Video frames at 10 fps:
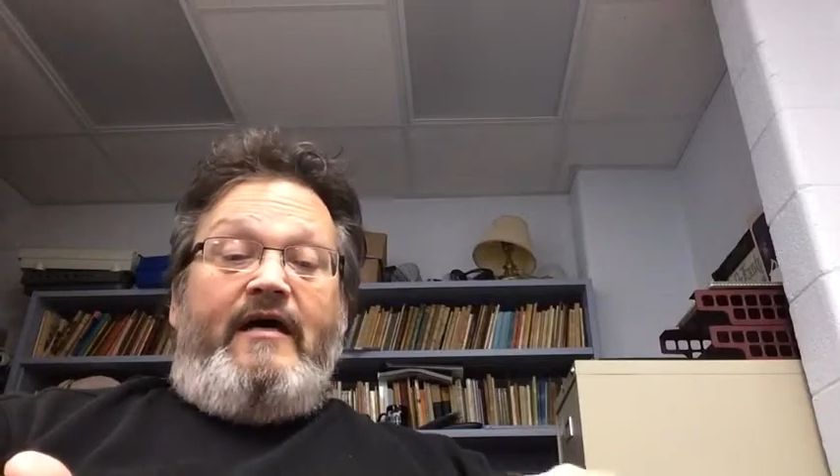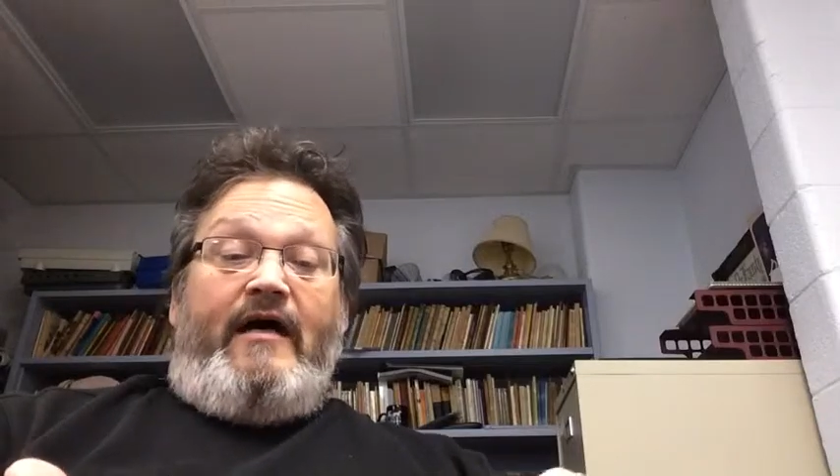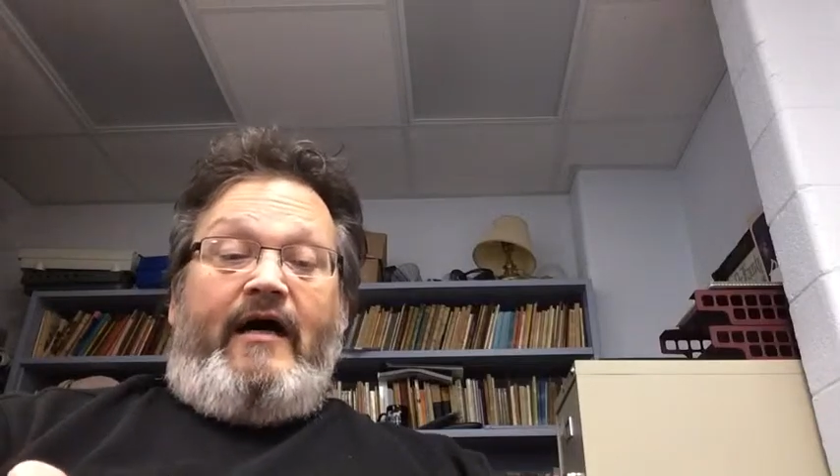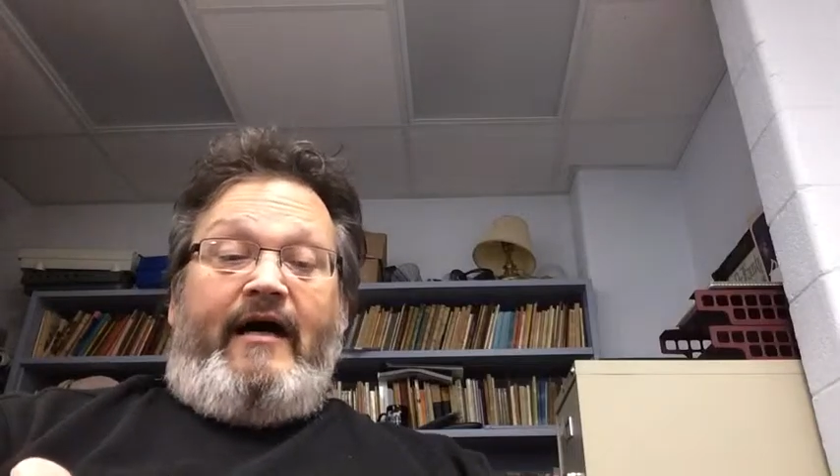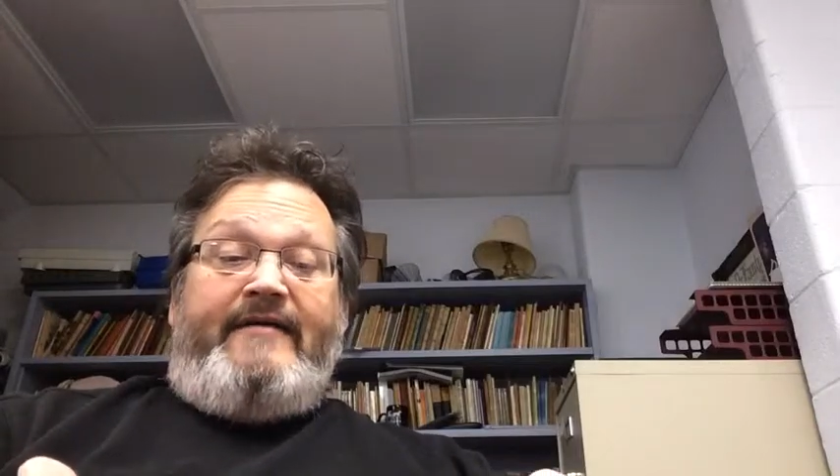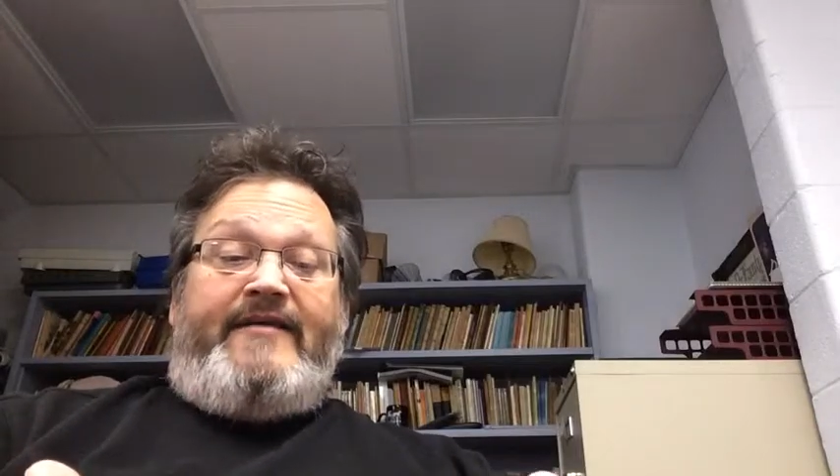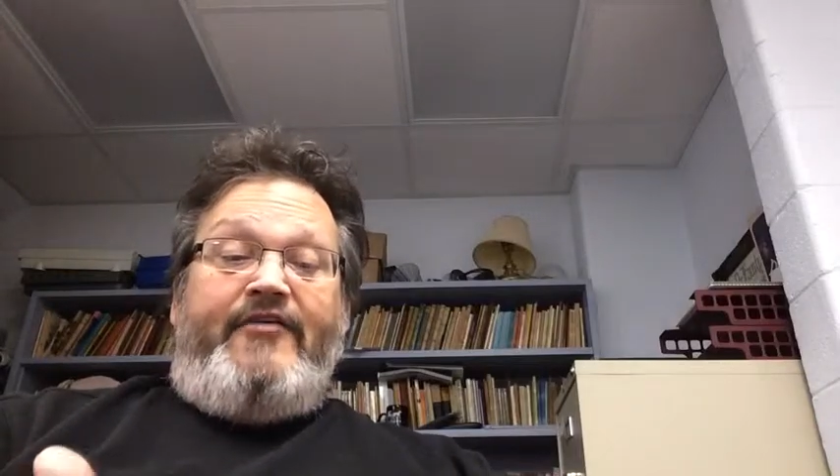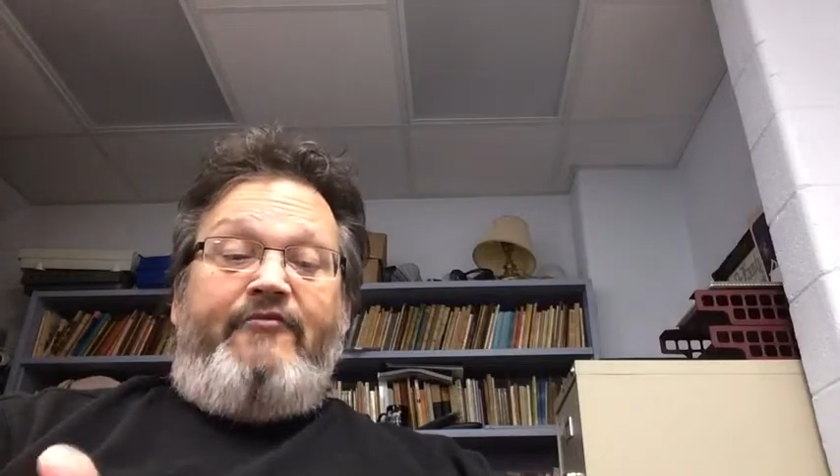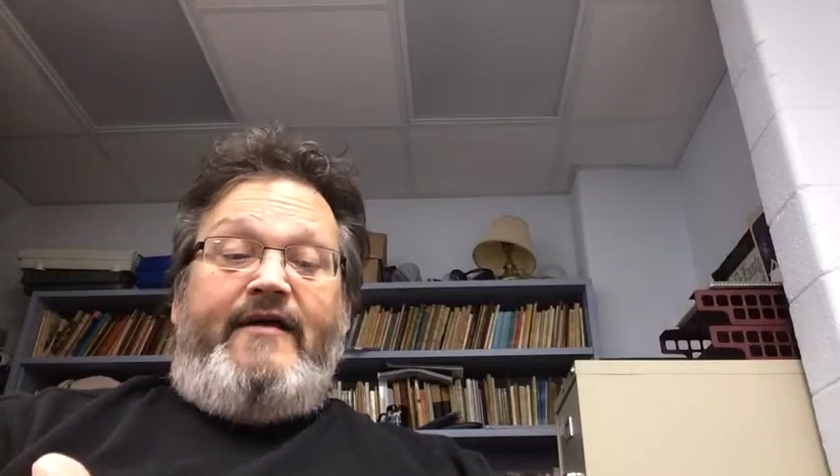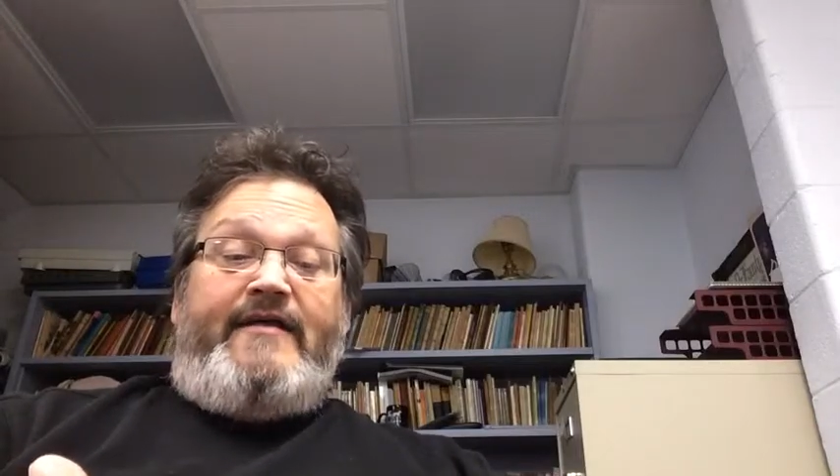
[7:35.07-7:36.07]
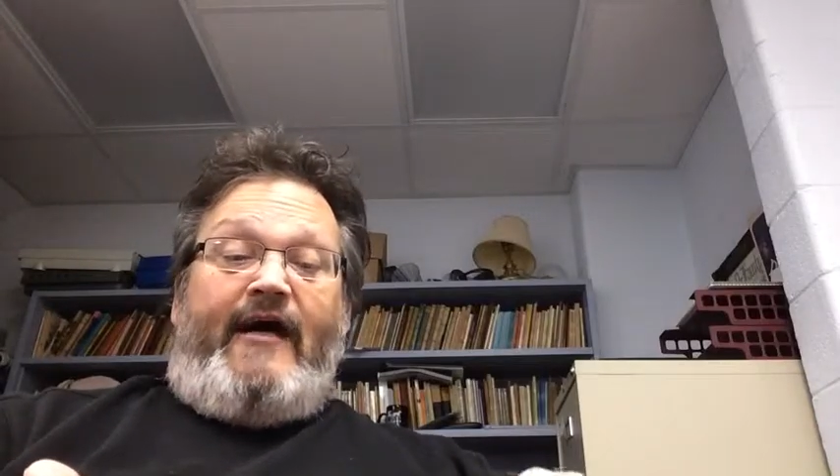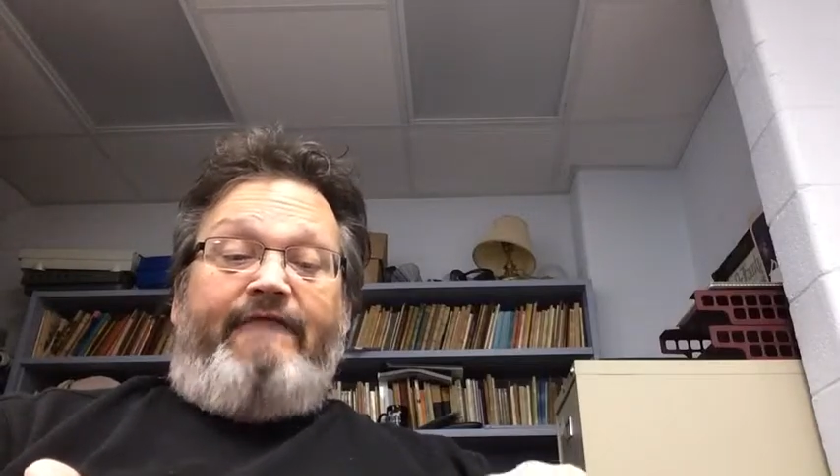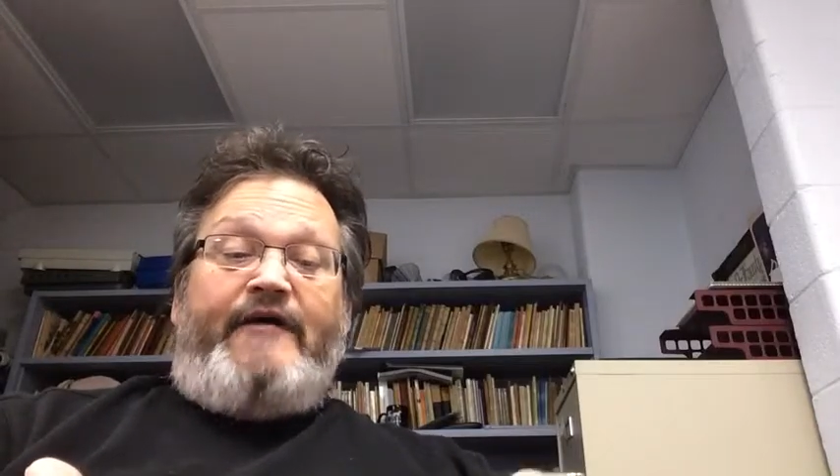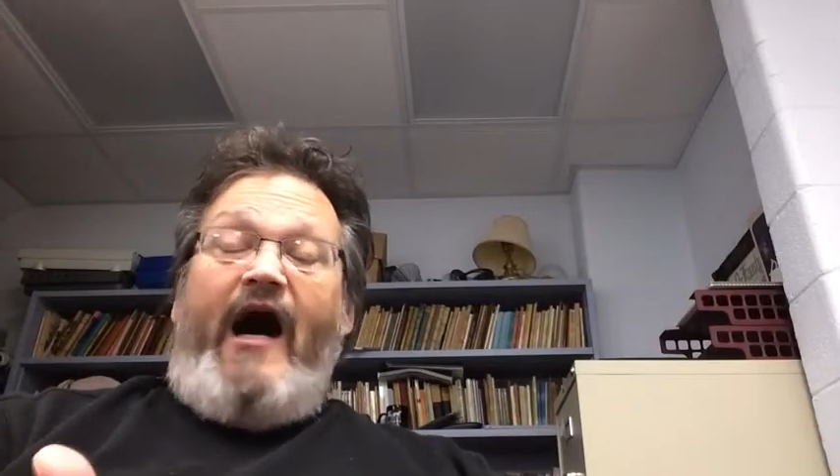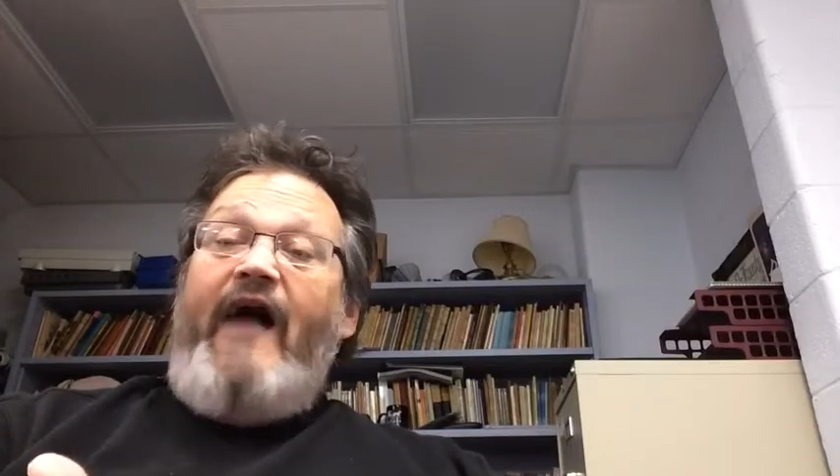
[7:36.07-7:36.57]
a series
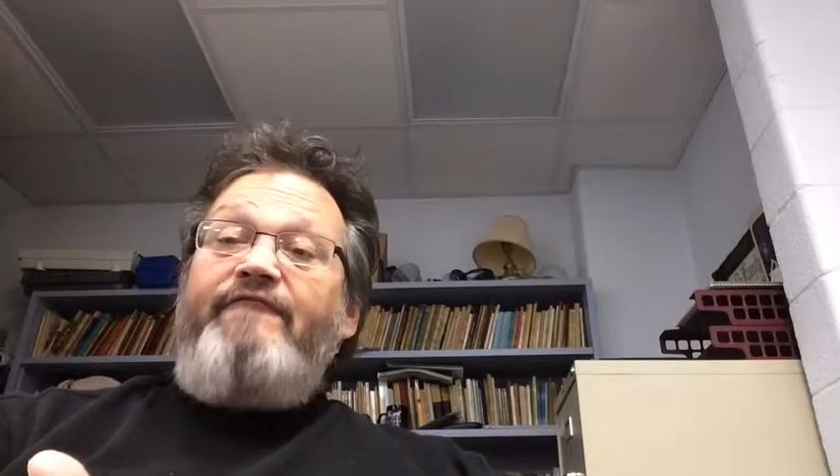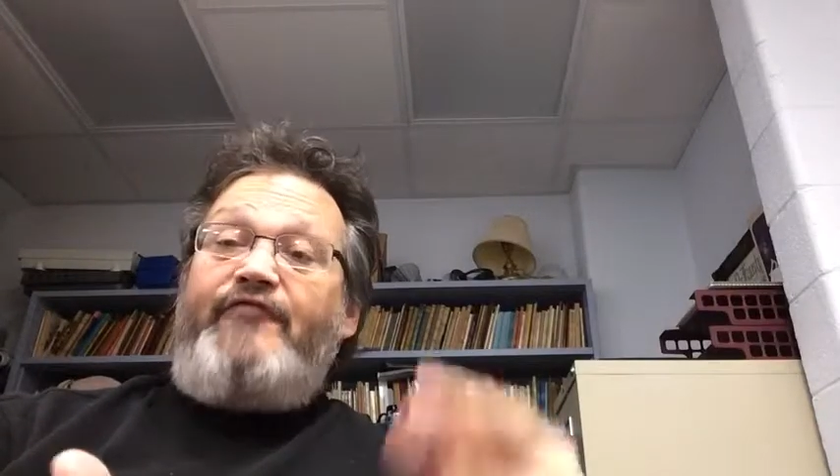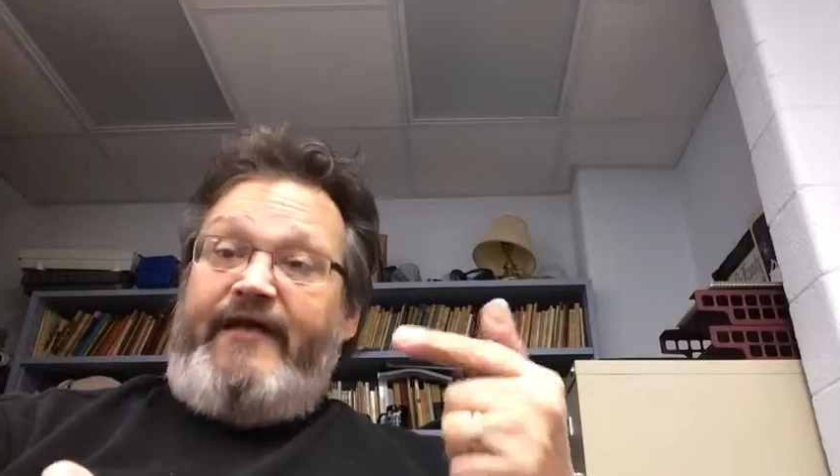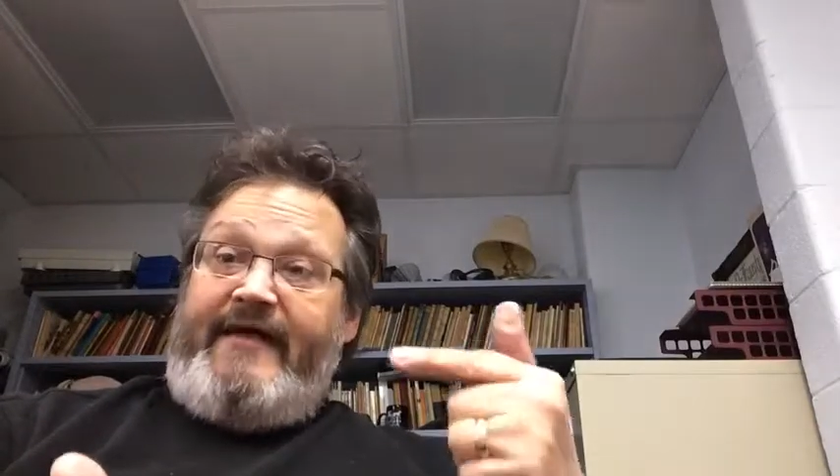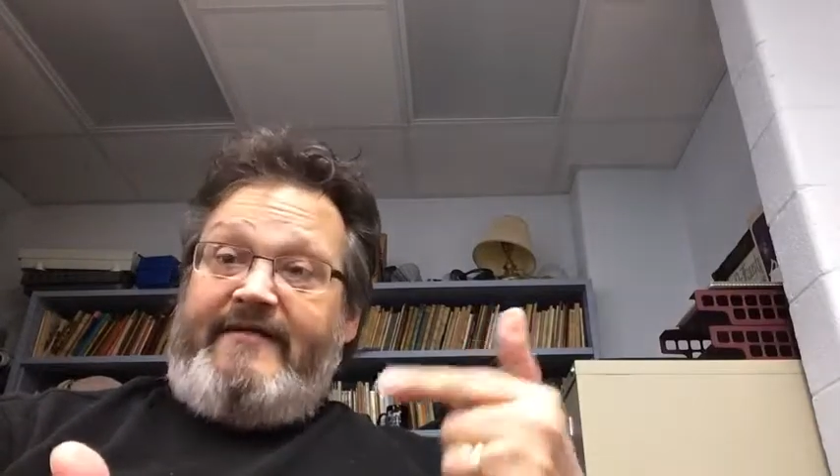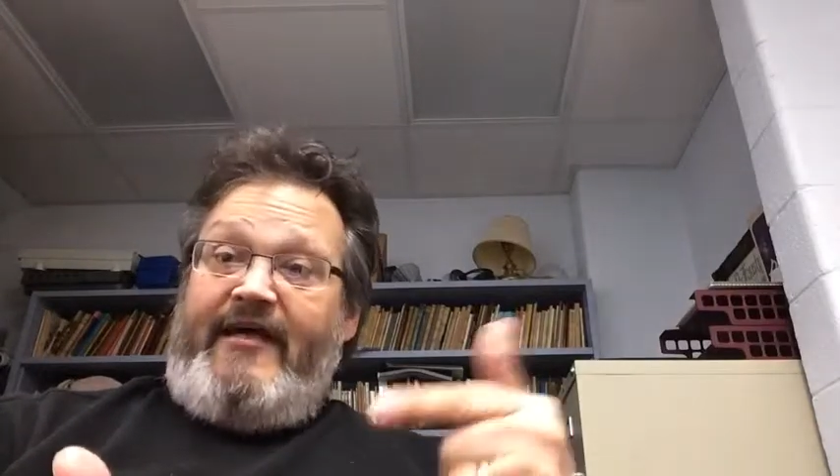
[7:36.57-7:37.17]
of conflicts